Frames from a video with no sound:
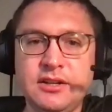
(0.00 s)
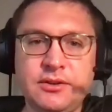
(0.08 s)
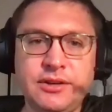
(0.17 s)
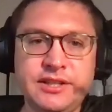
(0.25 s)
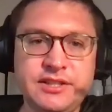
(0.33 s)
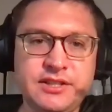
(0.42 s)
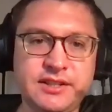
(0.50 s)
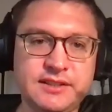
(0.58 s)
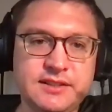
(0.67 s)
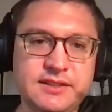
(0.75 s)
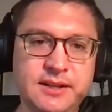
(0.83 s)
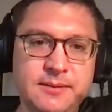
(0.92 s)

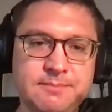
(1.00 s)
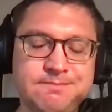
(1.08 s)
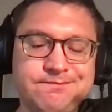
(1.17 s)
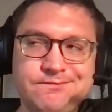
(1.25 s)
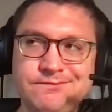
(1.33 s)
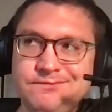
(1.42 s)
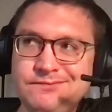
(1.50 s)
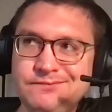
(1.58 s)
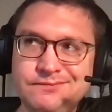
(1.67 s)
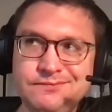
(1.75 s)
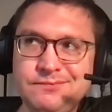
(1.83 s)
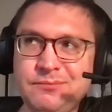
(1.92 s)
Christians. Um,
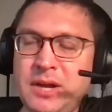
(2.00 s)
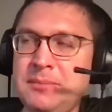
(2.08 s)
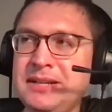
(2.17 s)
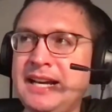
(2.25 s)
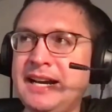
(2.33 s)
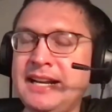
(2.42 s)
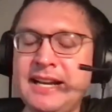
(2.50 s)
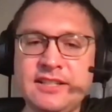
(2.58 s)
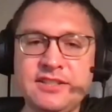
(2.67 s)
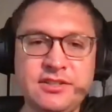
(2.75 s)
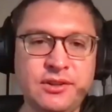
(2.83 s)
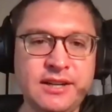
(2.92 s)
maybe not
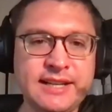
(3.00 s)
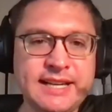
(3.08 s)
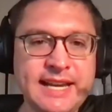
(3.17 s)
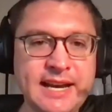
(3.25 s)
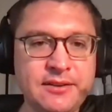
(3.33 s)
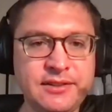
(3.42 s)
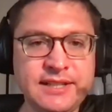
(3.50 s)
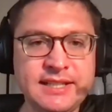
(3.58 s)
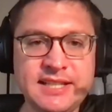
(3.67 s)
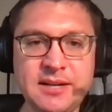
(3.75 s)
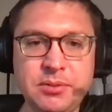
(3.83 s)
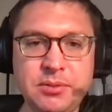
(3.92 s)
as strong a
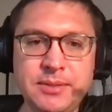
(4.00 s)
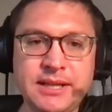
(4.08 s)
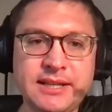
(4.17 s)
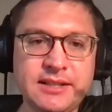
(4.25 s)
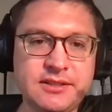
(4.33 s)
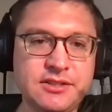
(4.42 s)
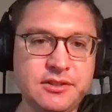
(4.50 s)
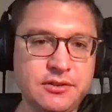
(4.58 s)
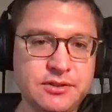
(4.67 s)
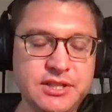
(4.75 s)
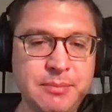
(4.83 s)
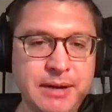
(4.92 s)
counterexample because, you
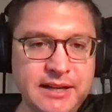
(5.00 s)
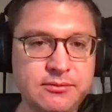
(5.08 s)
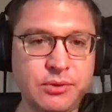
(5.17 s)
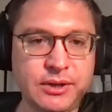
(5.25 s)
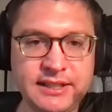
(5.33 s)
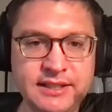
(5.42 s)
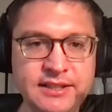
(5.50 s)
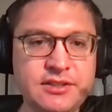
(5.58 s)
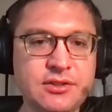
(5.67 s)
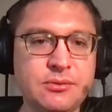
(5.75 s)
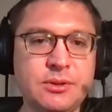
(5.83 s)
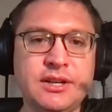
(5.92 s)
know, she might have wanted it
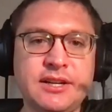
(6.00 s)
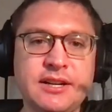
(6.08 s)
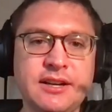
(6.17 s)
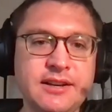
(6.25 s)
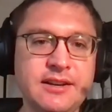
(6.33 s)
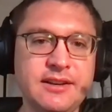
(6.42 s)
to work.